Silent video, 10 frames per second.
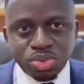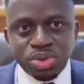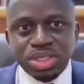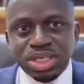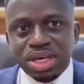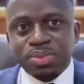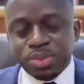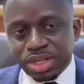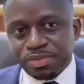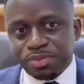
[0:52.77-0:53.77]
going there
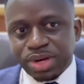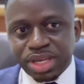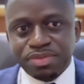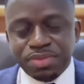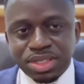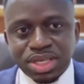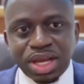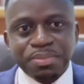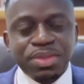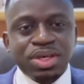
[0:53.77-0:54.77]
with a working
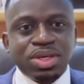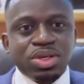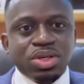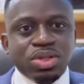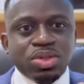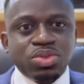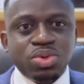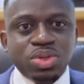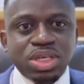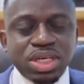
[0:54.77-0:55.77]
visa,
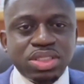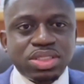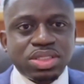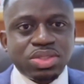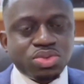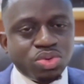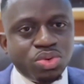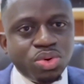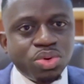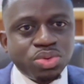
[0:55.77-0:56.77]
you need to
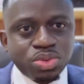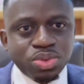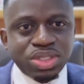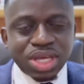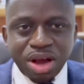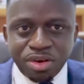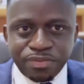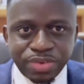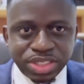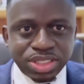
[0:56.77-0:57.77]
go to their
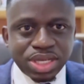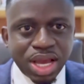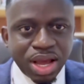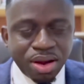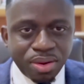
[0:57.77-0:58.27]
official